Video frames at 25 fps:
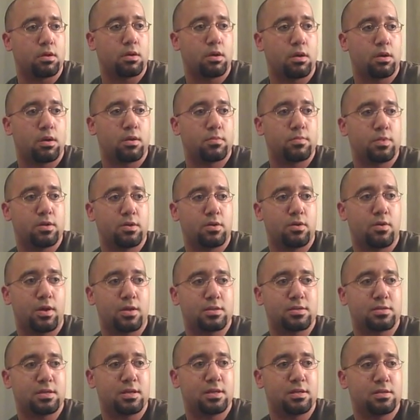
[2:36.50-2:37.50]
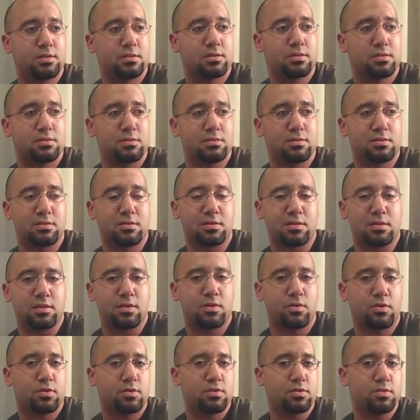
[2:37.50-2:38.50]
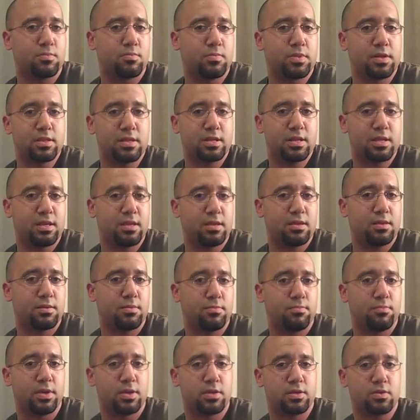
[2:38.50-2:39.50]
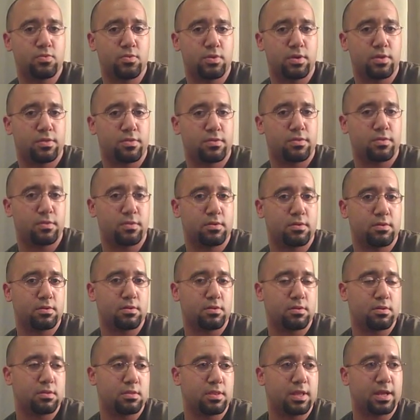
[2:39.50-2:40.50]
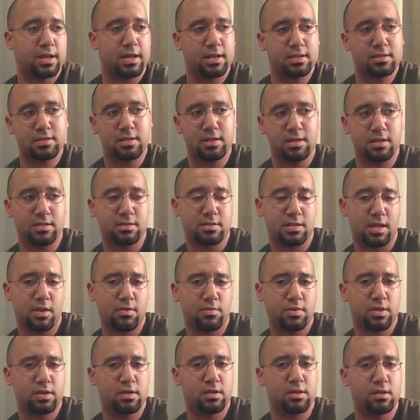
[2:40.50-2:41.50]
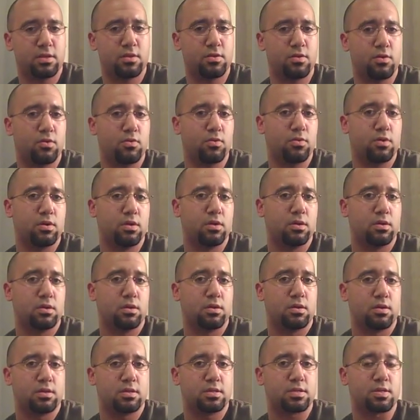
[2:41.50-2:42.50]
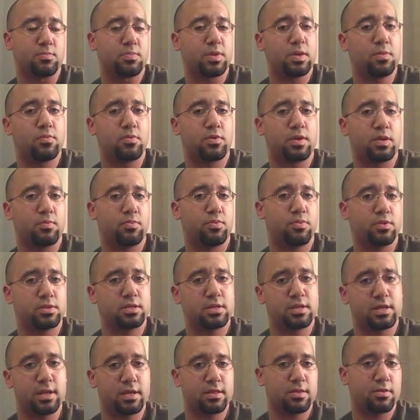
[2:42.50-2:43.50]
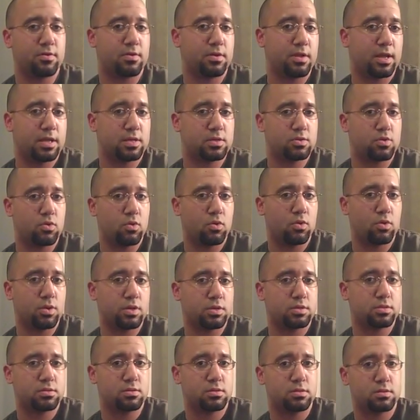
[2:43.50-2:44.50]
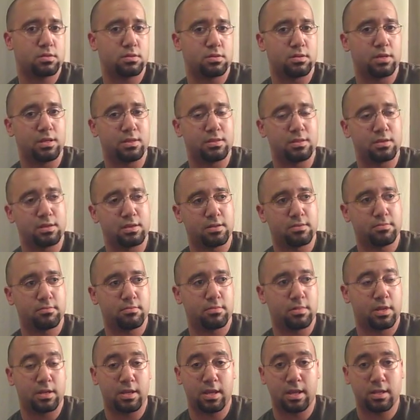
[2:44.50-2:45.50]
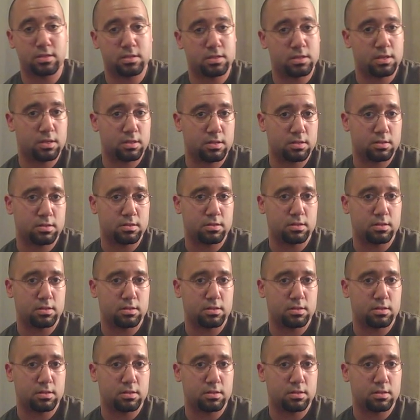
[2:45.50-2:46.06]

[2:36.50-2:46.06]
I'll say just a lyrical ability mixed with, like I said, it sounding good. Some people can put together a nice chorus and that's it.